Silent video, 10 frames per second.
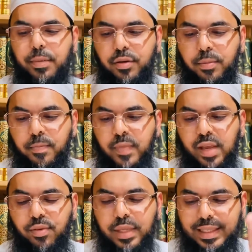But
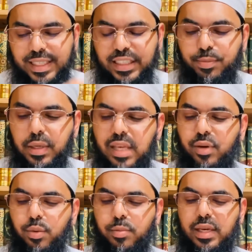from the
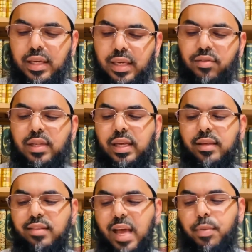disbelieving women, He gives the
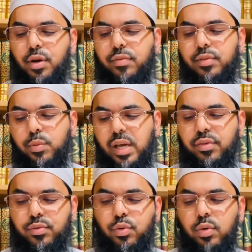example of the
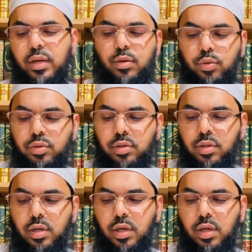wife of Nuh and Lut.